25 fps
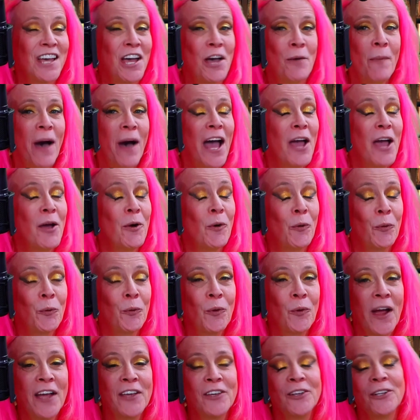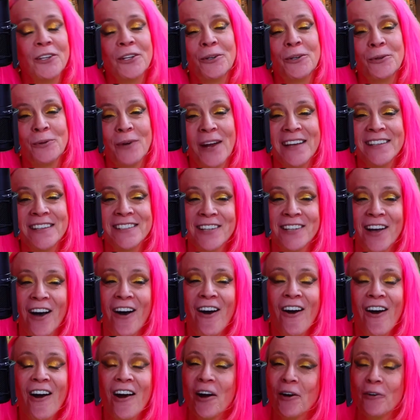and my regular rates
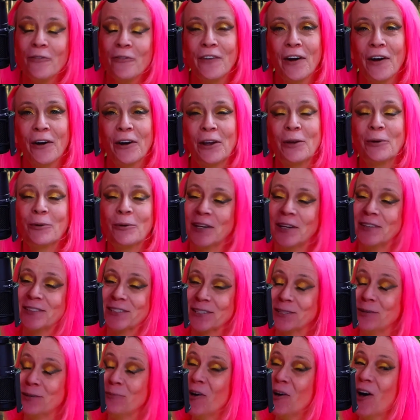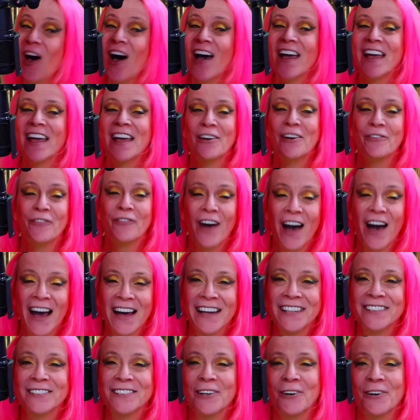are very reasonable if
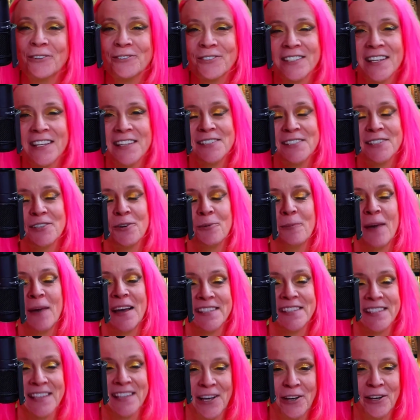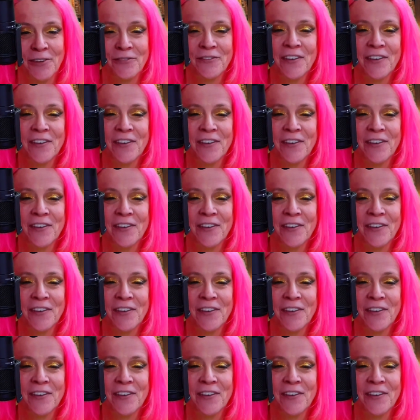I don't say so myself.